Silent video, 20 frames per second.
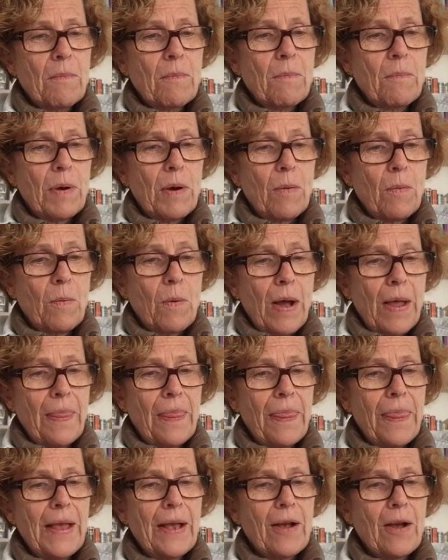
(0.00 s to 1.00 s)
But one
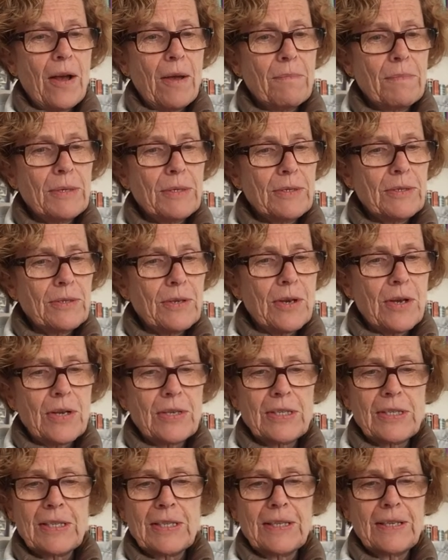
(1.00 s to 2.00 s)
thing I'm
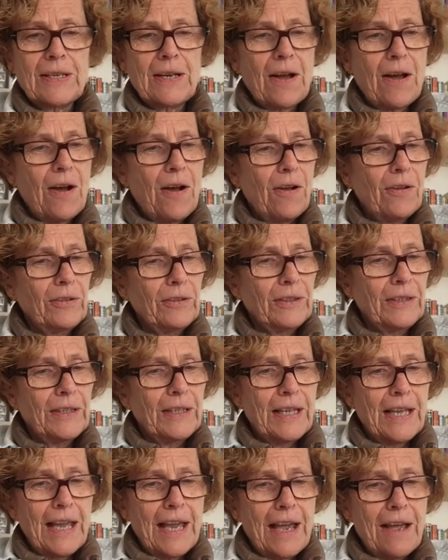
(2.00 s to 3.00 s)
certain I'll
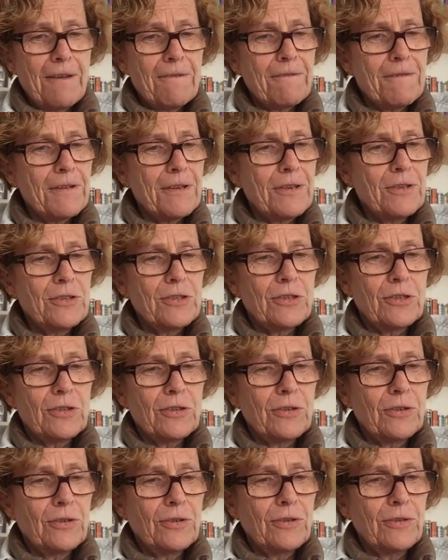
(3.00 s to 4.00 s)
never
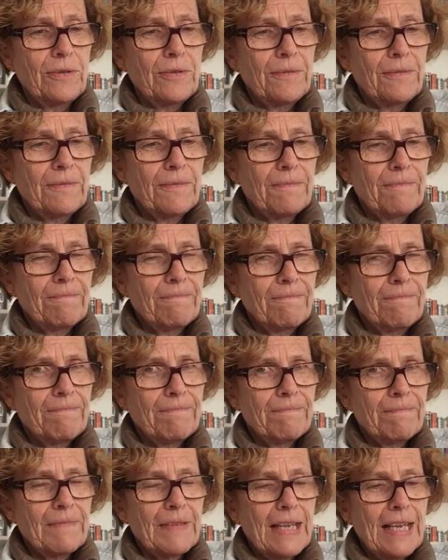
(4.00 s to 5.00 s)
do
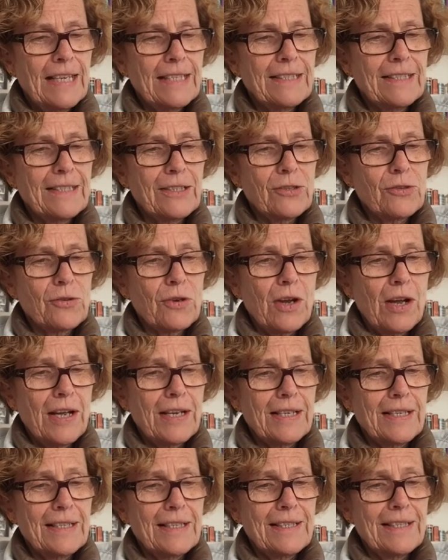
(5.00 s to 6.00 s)
is to try
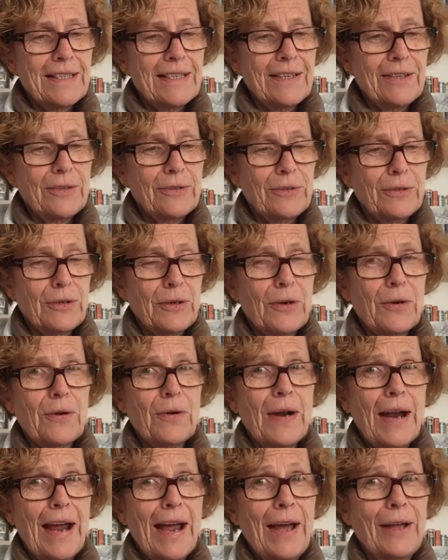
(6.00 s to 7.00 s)
to steal the
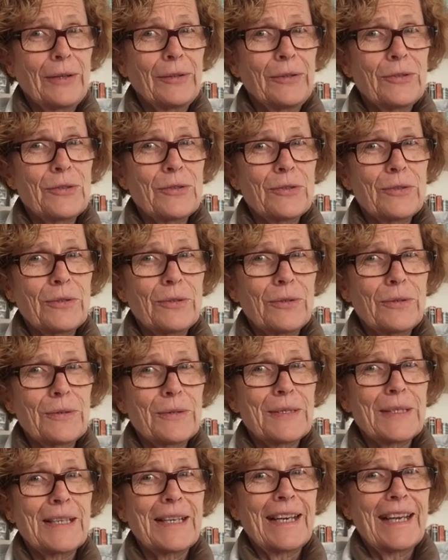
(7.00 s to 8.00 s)
crown
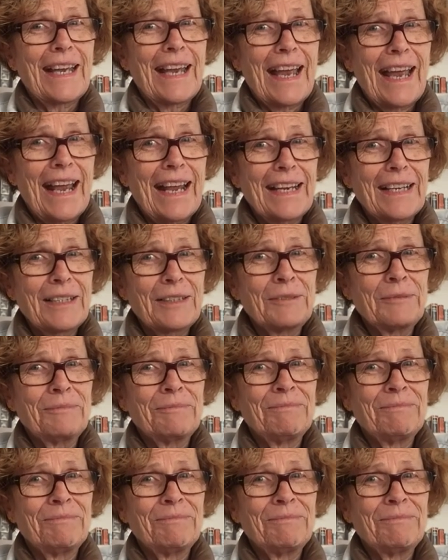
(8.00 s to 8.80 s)
jewels again.